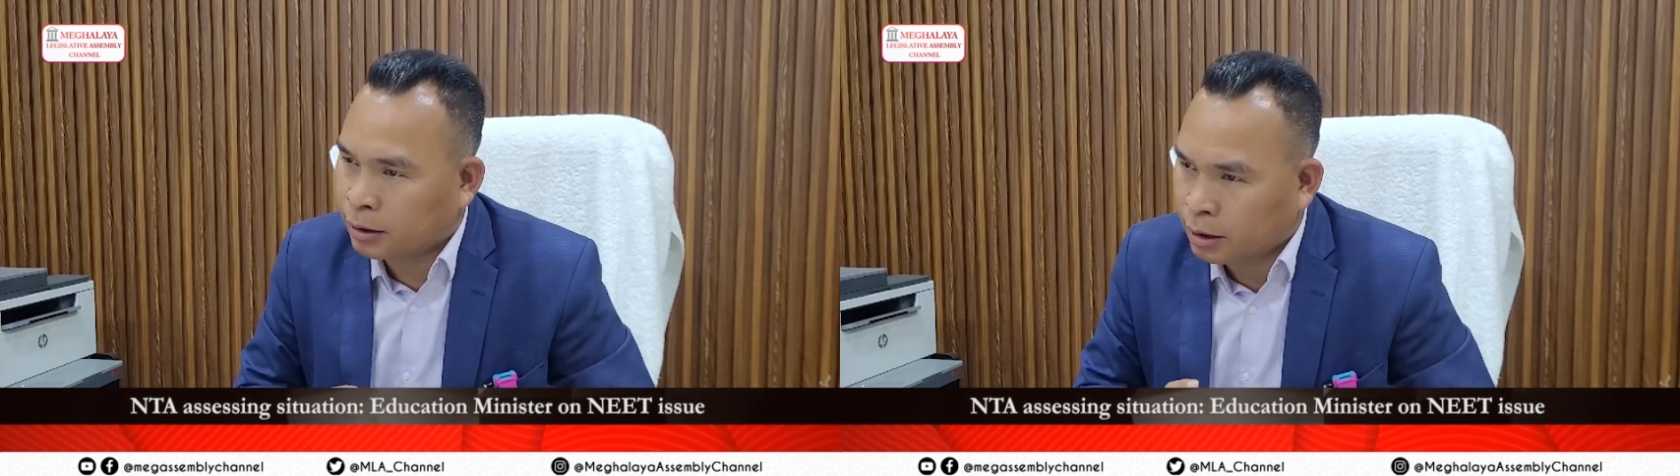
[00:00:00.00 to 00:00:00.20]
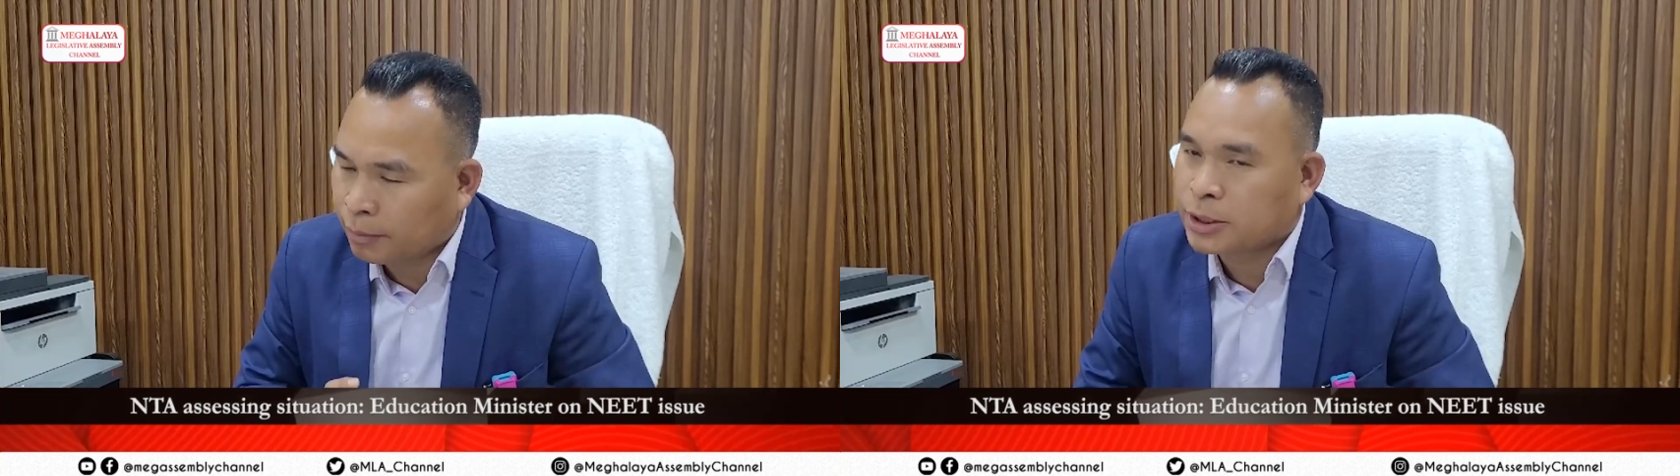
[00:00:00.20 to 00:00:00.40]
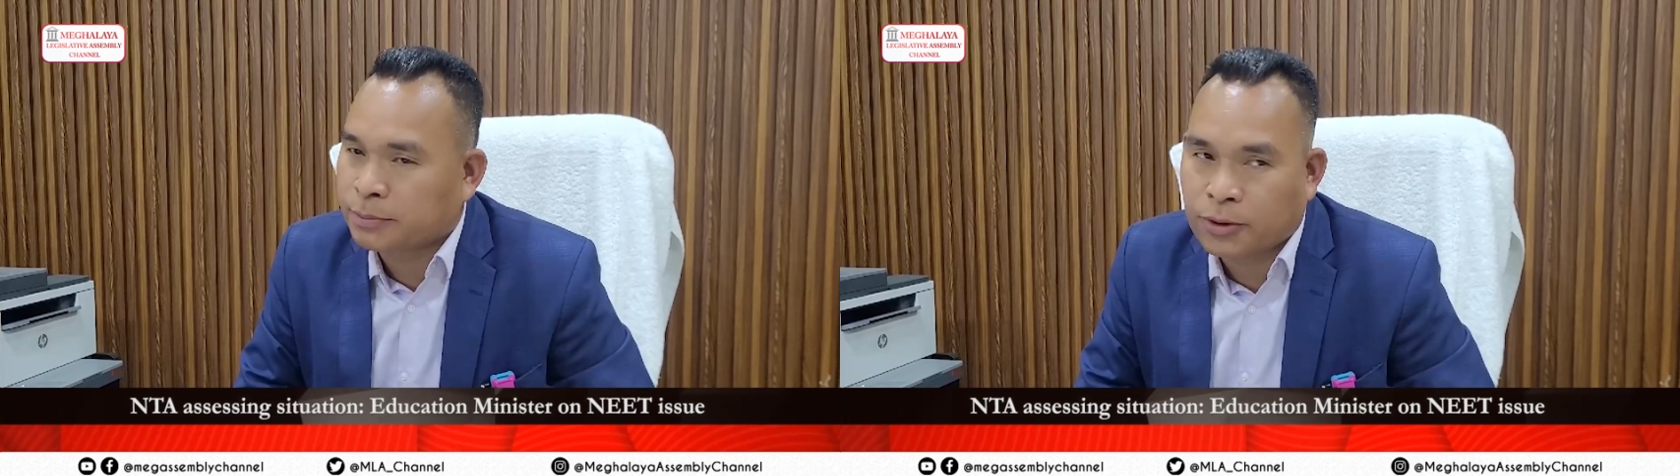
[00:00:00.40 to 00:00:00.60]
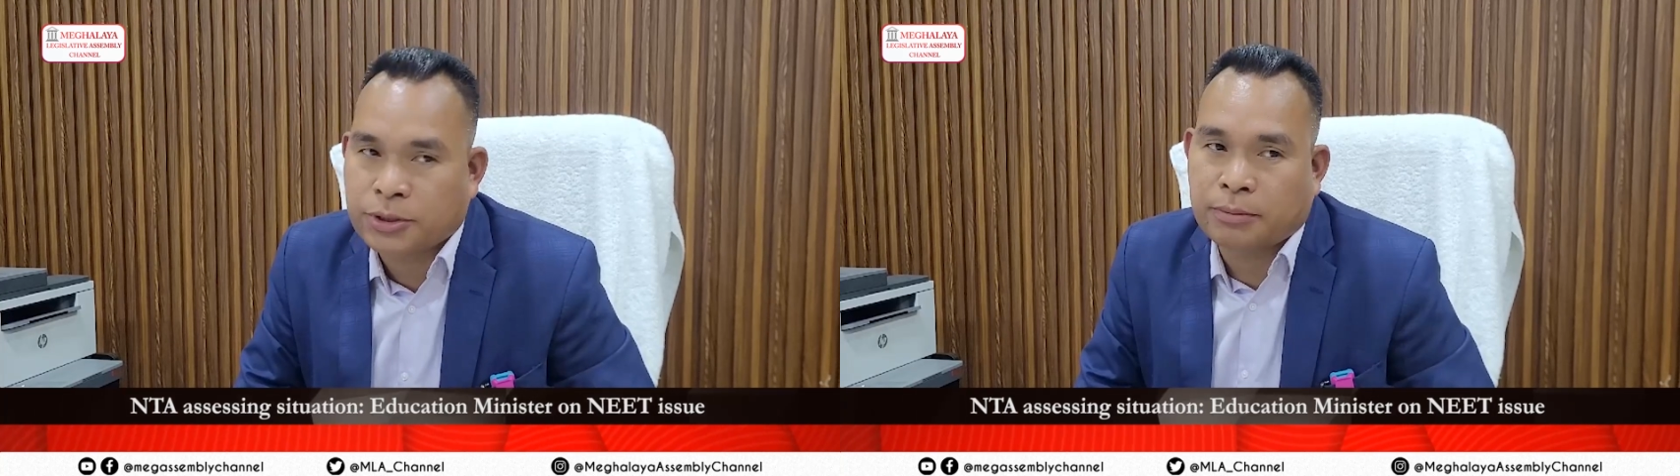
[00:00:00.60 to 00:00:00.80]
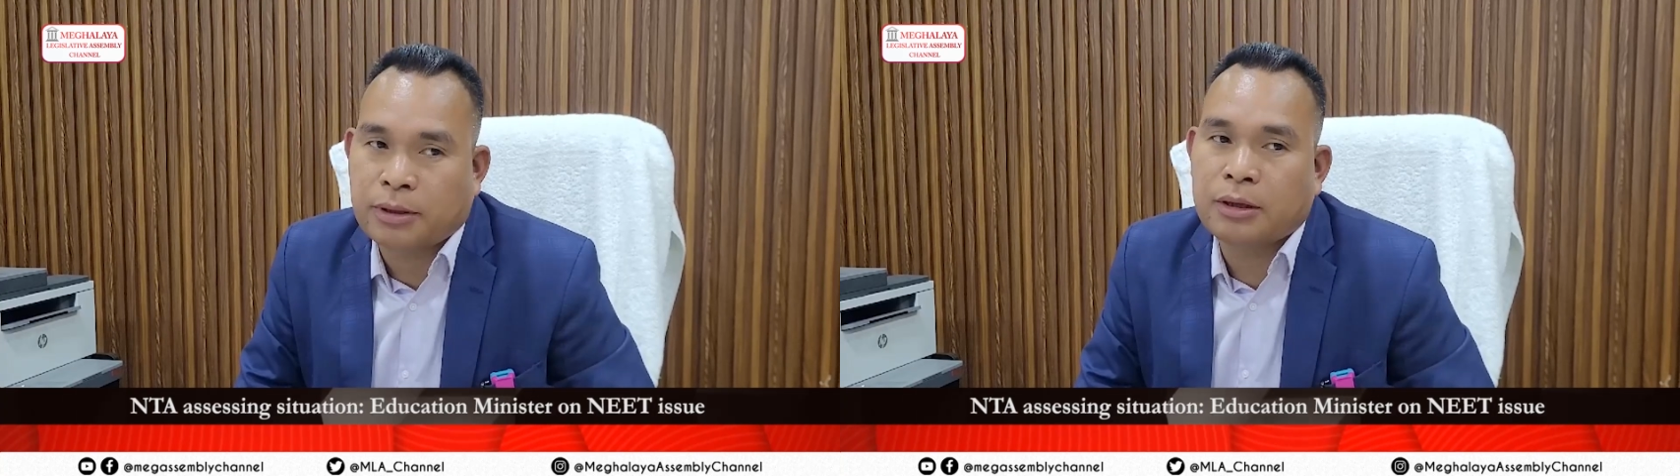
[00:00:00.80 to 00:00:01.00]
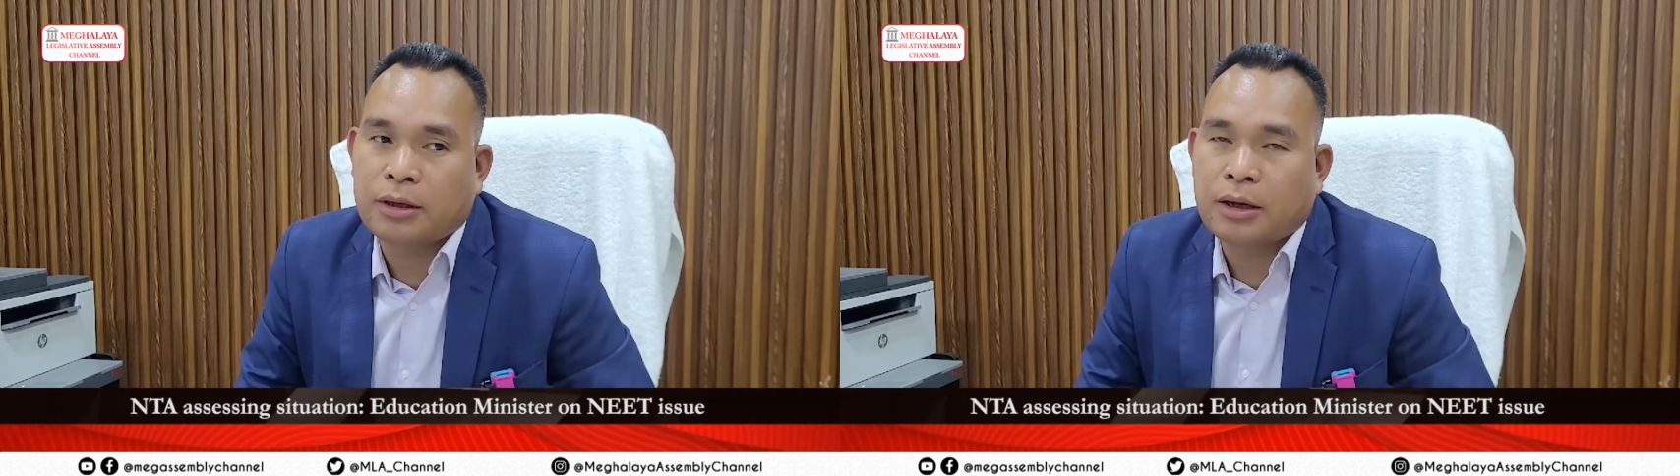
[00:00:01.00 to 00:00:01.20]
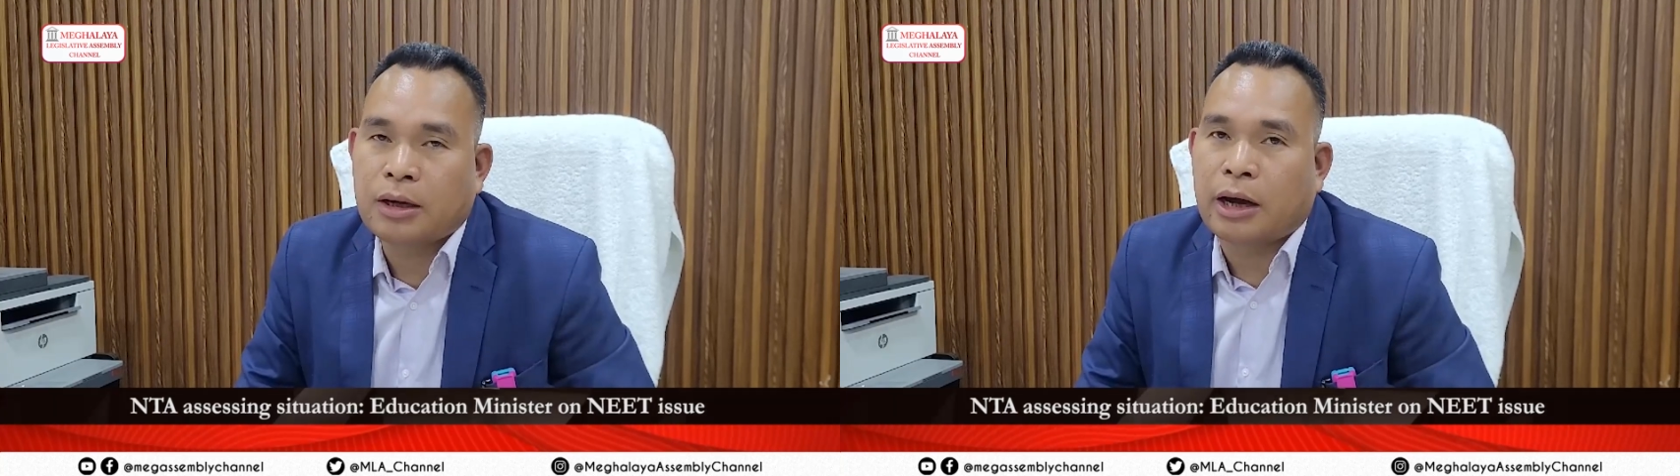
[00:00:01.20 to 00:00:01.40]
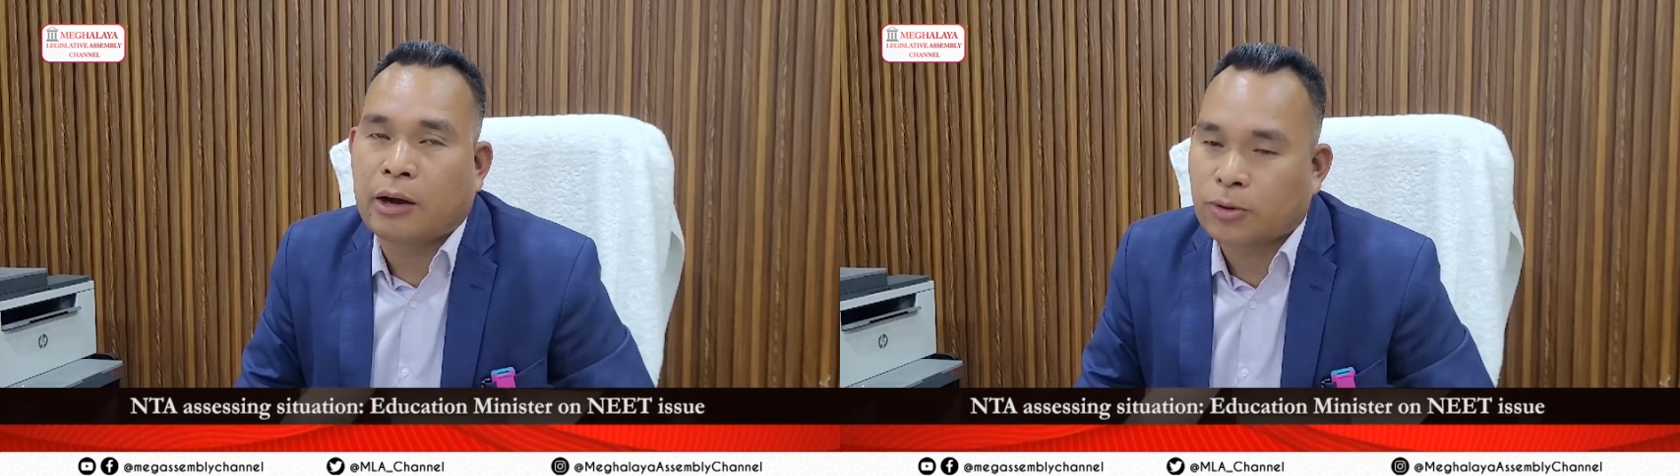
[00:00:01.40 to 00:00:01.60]
government responsible,
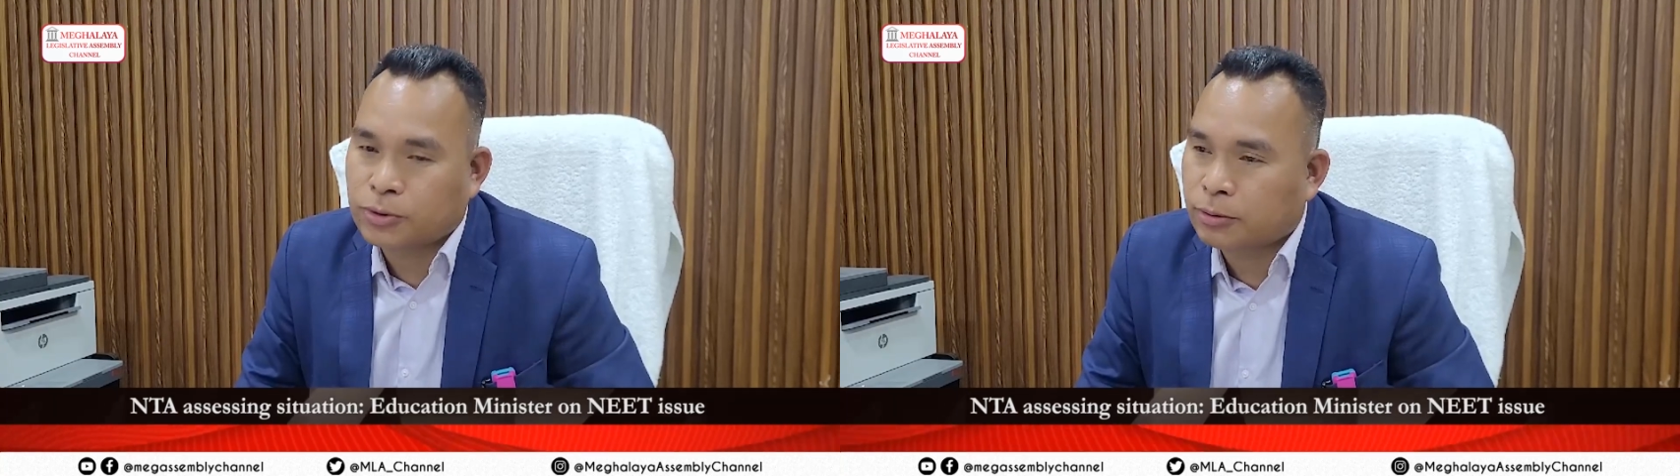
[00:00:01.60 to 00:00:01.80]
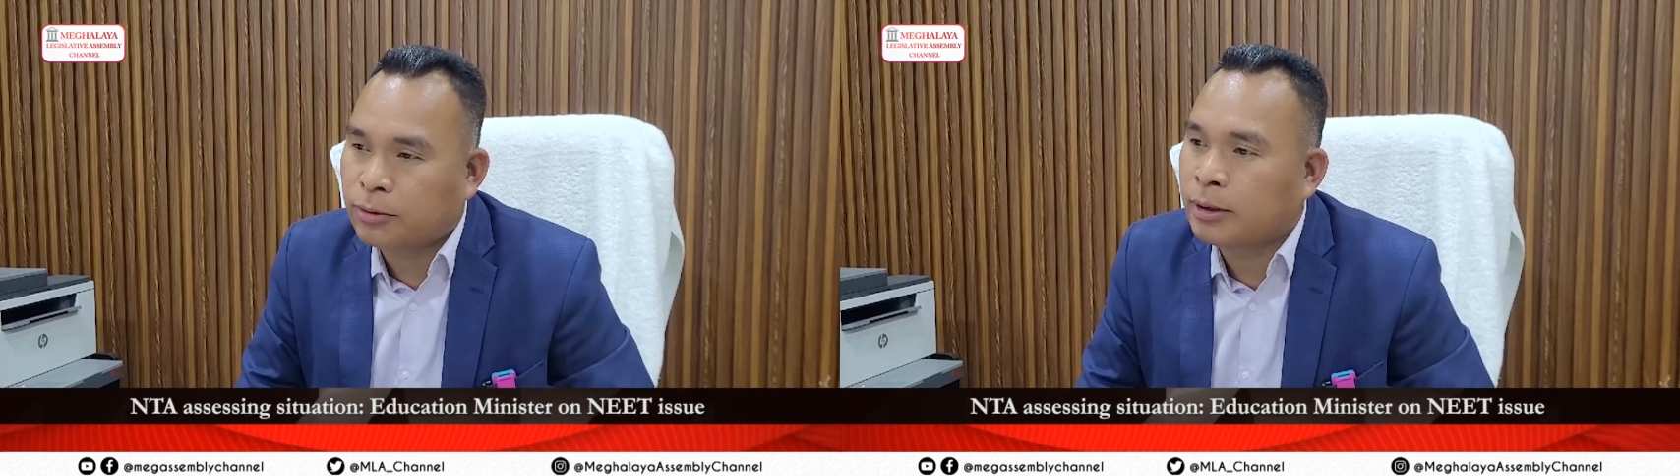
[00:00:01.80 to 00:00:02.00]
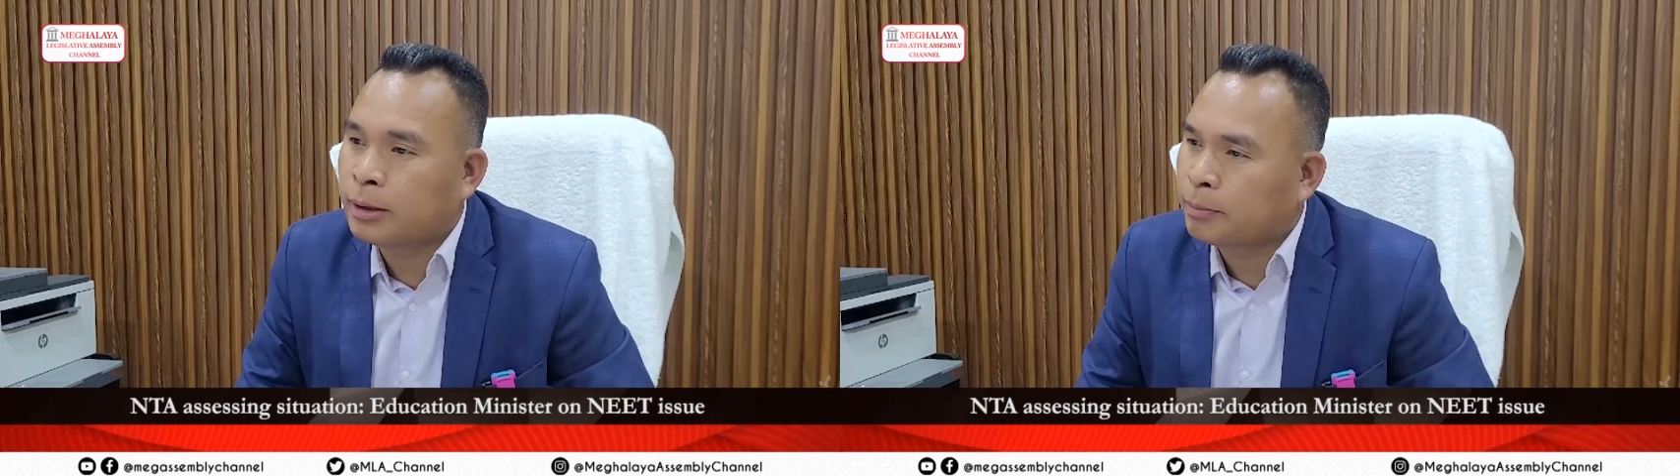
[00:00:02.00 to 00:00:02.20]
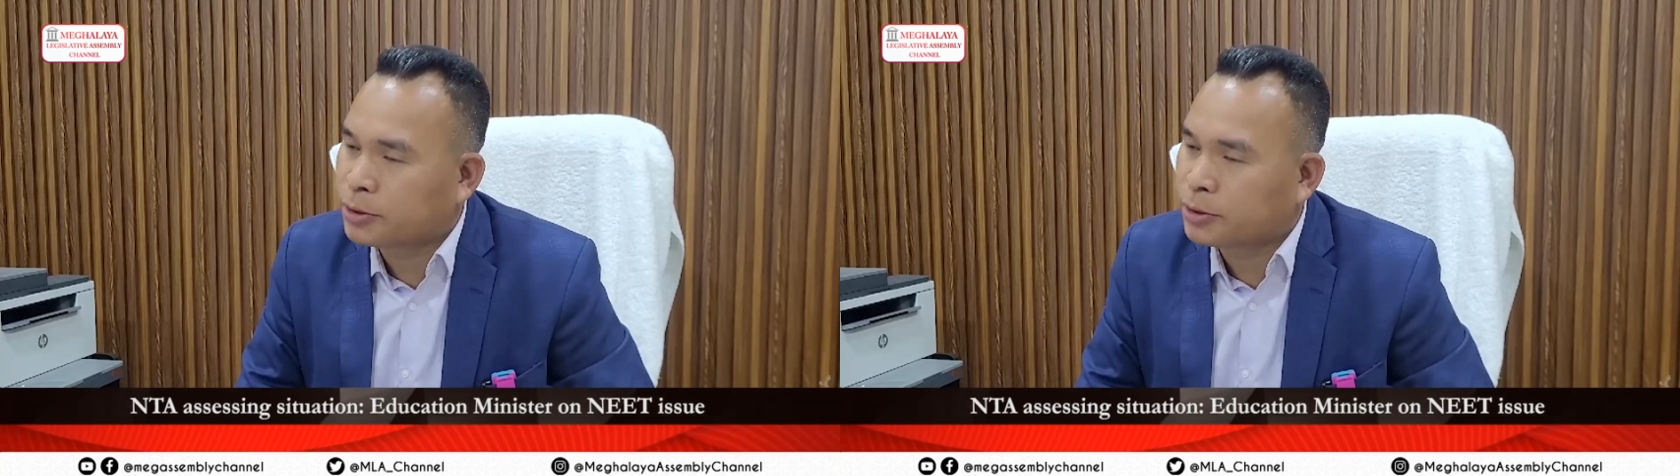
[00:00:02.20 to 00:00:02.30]
I also